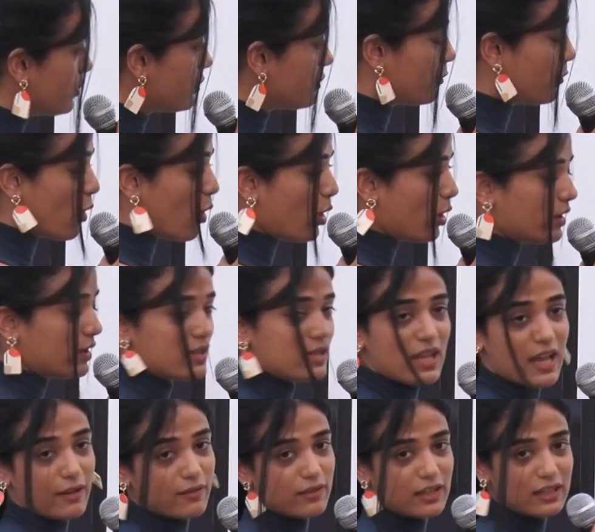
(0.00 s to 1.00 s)
the walls,
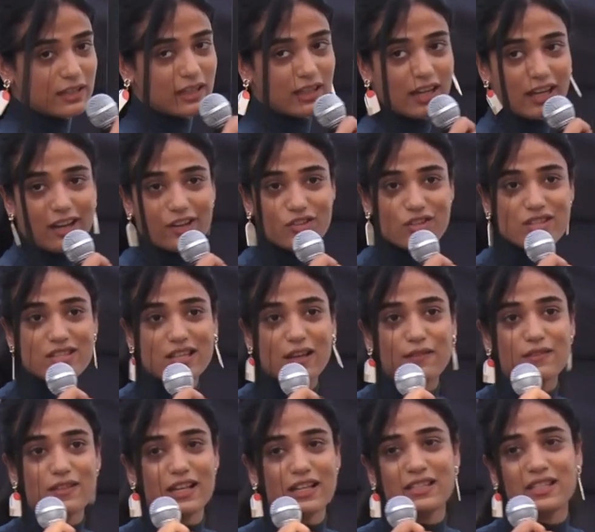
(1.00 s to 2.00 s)
everything. And it just
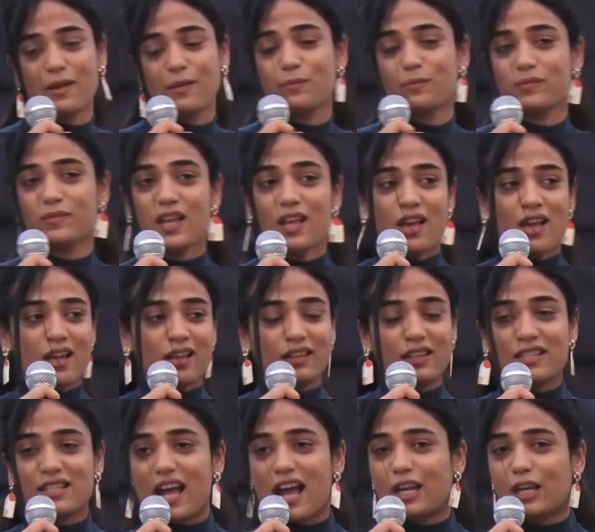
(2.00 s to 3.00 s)
gives like
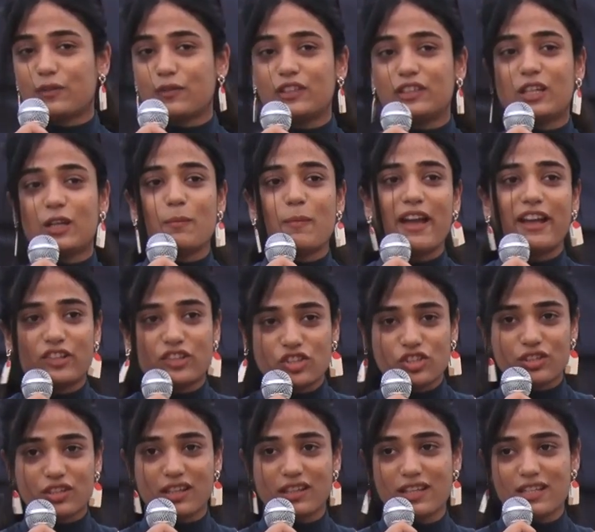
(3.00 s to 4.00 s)
this kind of a
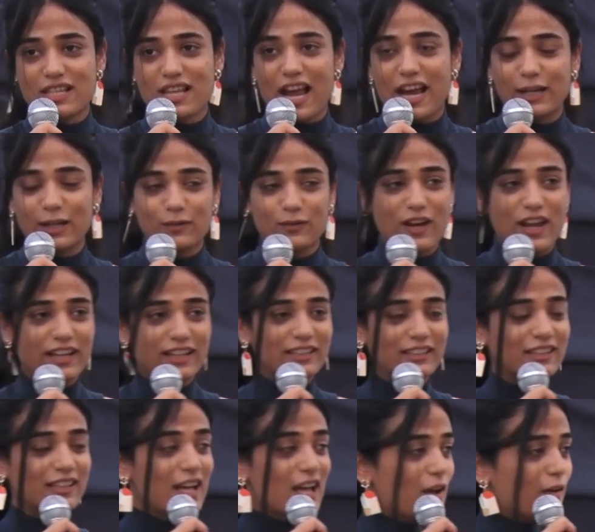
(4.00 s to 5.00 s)
dimension and this kind of like
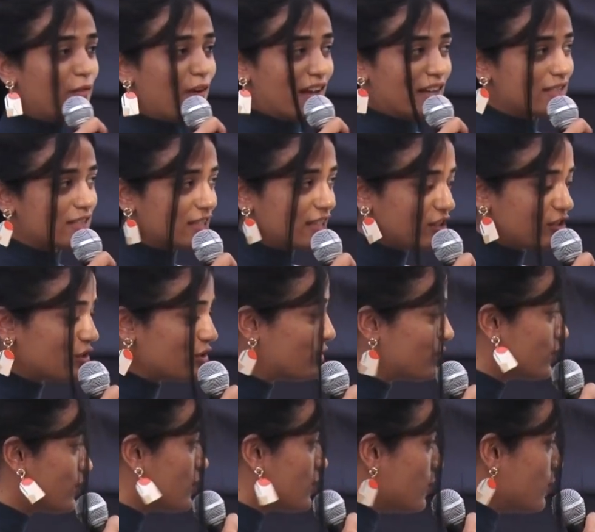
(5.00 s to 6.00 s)
a fascination to
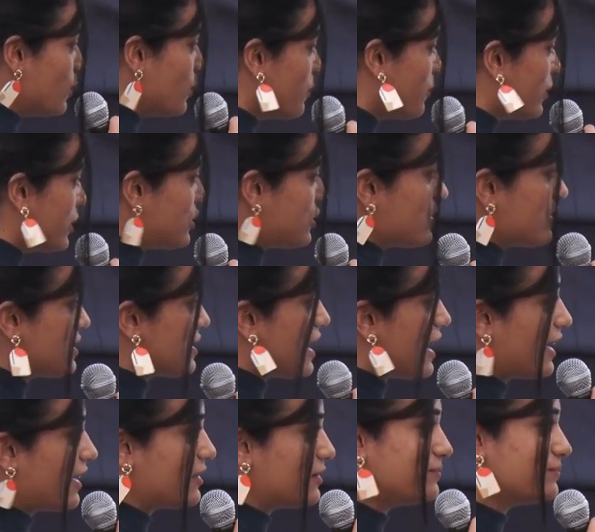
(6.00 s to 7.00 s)
the room, which is
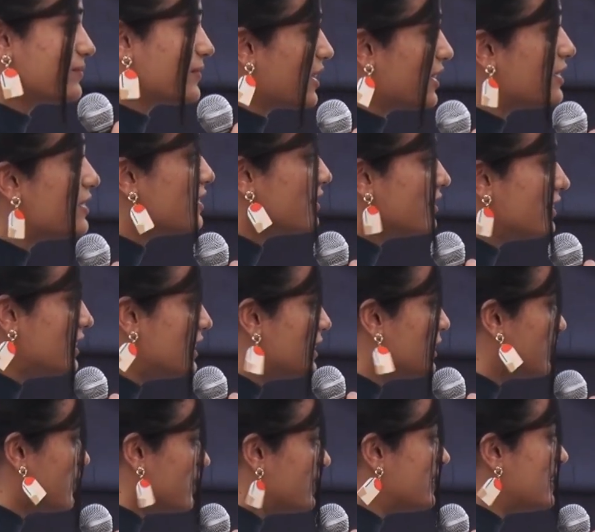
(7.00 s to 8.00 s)
like really,
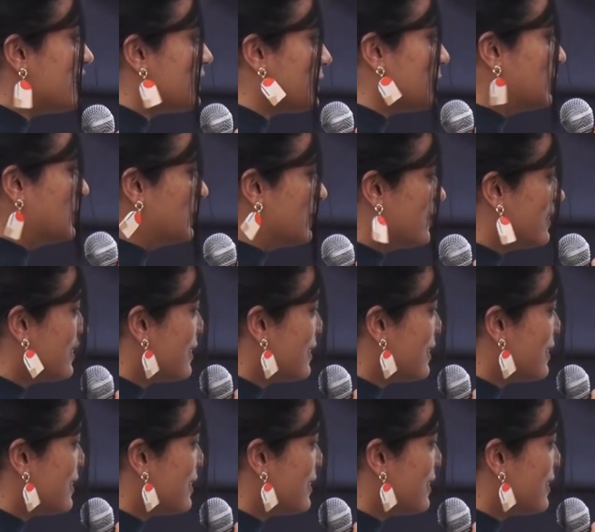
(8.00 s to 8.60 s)
really cool.